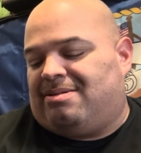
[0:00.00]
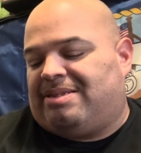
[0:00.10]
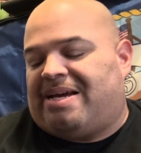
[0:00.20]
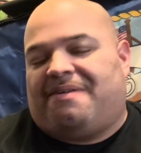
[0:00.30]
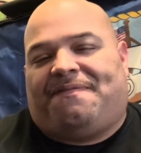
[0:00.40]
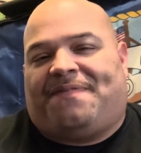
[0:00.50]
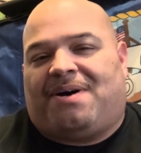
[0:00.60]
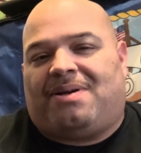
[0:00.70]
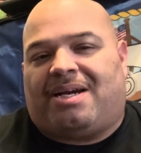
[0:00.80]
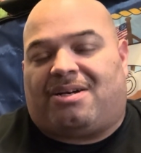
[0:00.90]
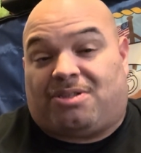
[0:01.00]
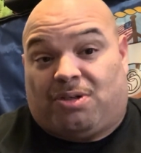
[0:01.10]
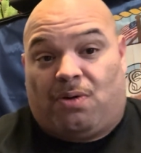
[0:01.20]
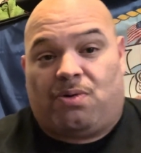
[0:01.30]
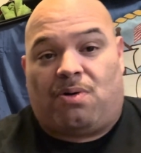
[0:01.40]
that it felt like a
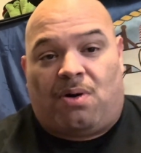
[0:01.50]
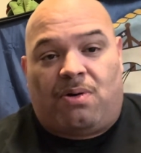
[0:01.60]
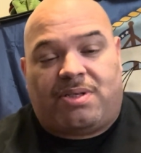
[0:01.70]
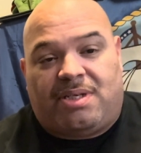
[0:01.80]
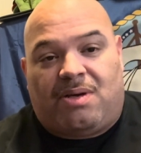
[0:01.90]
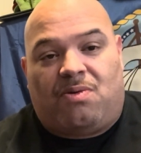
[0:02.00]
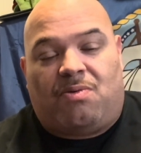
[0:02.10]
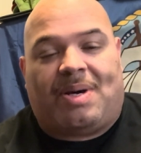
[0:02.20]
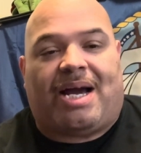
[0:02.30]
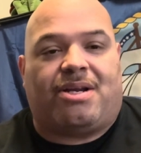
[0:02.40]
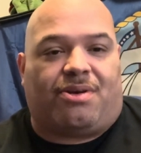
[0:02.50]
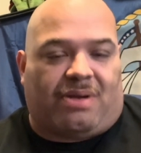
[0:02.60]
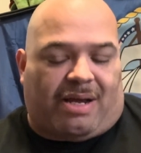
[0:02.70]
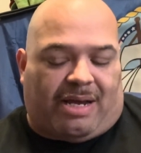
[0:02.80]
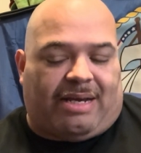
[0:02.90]
total Hulk sequel, but I
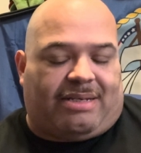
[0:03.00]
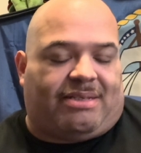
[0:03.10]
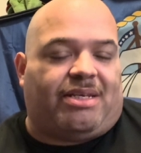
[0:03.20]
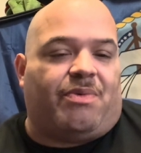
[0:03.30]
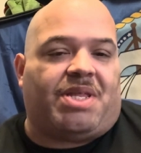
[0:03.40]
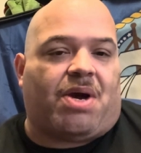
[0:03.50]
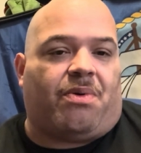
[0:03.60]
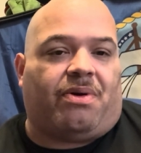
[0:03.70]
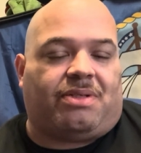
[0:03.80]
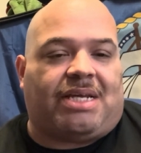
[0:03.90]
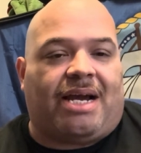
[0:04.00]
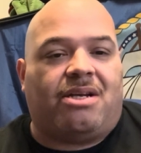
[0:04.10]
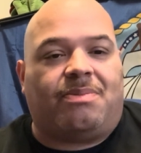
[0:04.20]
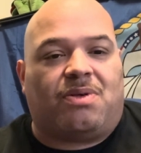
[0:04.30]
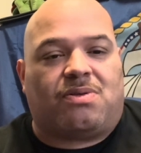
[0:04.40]
see where they were tying
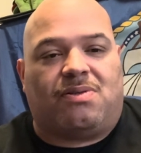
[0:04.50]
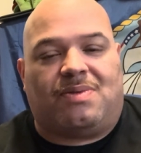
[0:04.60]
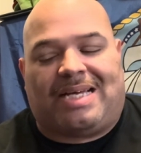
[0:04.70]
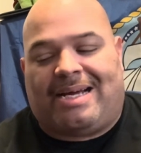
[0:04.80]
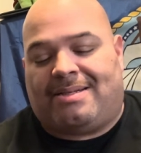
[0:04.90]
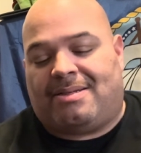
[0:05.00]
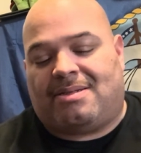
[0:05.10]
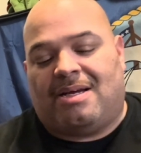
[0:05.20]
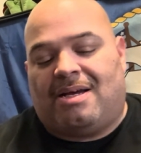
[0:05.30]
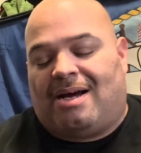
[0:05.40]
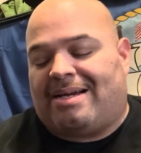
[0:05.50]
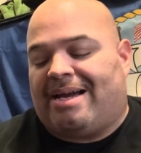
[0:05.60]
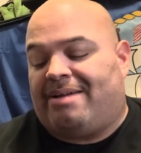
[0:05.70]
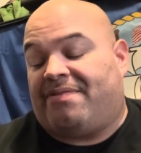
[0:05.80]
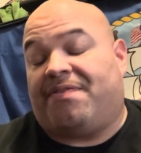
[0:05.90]
up those loose ends.
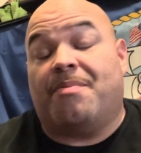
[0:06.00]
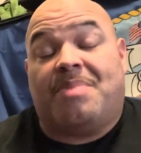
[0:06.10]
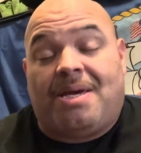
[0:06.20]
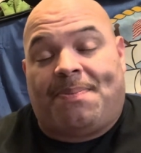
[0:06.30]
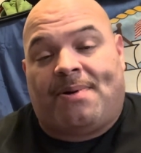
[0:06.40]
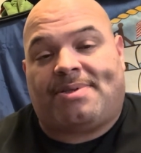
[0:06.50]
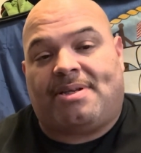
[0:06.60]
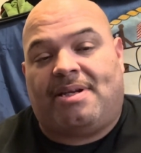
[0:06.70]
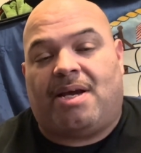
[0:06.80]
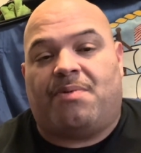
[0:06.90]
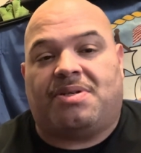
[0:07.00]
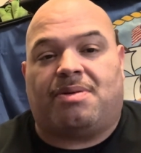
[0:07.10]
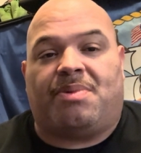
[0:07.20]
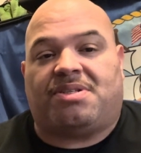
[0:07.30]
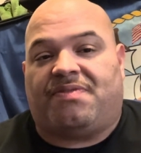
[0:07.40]
Again, for me personally, it
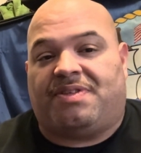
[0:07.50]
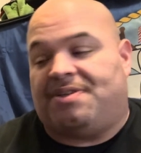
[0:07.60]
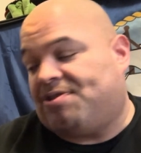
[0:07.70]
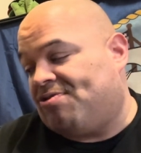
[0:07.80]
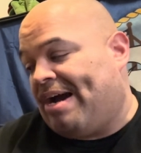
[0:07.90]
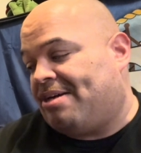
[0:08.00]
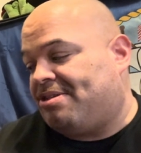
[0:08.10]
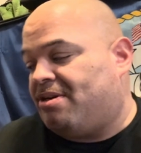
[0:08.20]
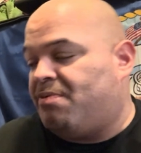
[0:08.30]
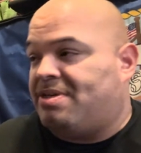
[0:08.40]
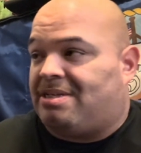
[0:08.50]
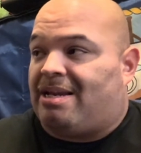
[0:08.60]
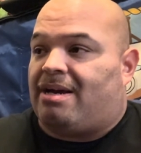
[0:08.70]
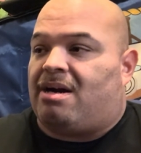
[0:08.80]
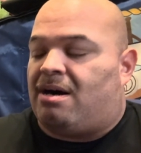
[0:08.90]
wasn't much of a distraction. It wasn't
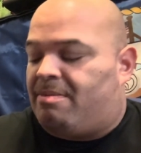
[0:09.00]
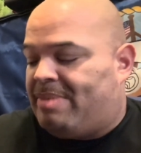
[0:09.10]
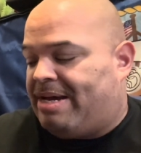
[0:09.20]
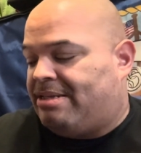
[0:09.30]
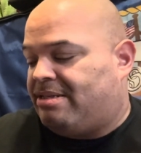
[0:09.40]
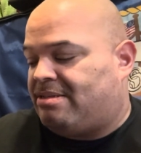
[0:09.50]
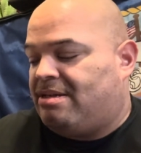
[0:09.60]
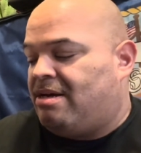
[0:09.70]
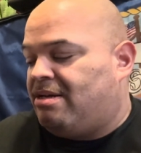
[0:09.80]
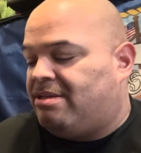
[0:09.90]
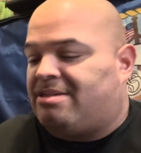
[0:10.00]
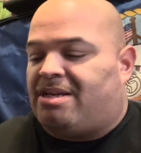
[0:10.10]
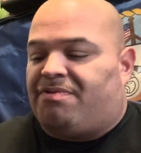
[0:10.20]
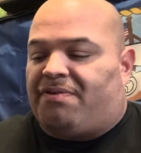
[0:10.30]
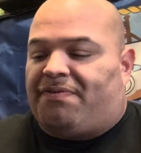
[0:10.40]
like, oh man, this doesn't
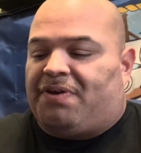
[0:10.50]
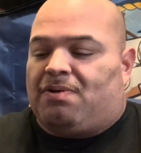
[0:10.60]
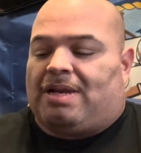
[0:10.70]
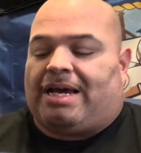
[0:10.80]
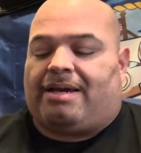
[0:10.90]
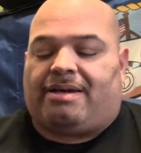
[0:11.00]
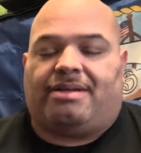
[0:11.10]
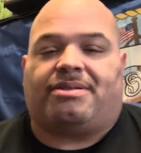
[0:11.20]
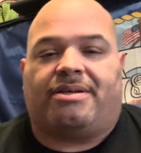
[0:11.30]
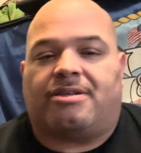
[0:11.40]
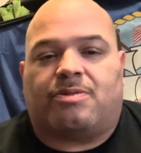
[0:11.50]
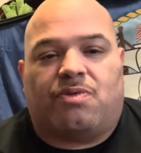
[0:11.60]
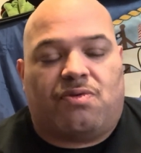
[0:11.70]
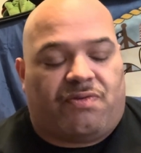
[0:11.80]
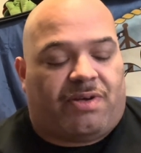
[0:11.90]
even feel like it's his
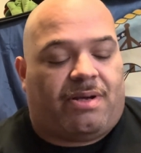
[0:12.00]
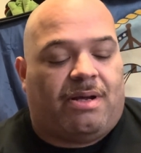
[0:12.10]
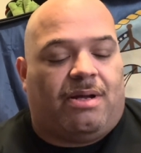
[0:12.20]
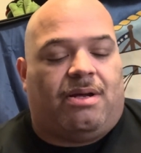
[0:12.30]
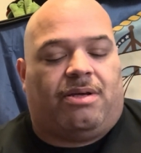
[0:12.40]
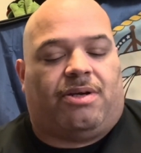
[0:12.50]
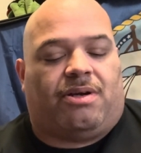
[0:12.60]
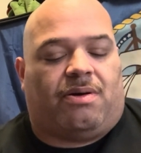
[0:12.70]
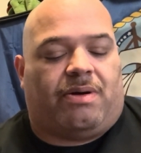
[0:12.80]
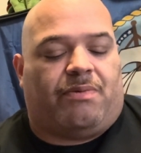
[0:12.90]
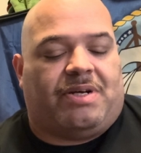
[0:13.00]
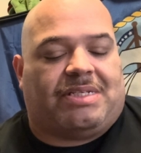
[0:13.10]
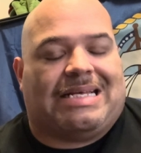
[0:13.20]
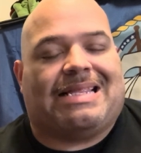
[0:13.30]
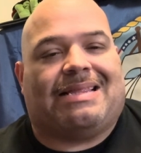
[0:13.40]
movie. You know, it
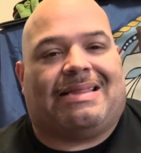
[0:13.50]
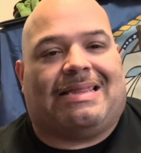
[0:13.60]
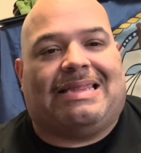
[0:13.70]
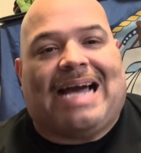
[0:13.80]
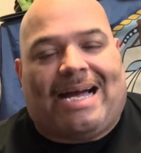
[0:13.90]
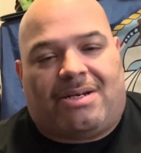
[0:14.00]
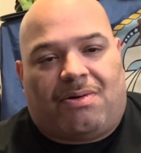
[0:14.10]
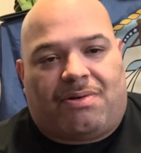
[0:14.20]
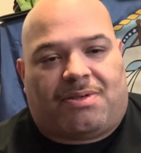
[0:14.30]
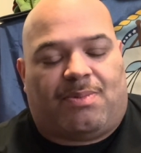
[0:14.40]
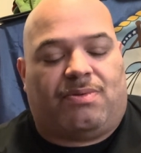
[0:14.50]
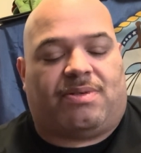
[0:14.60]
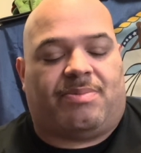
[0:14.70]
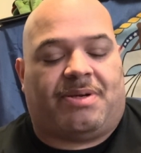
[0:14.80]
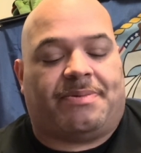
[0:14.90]
wasn't that noticeable
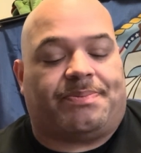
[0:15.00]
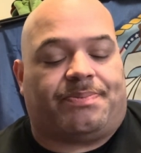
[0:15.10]
to me.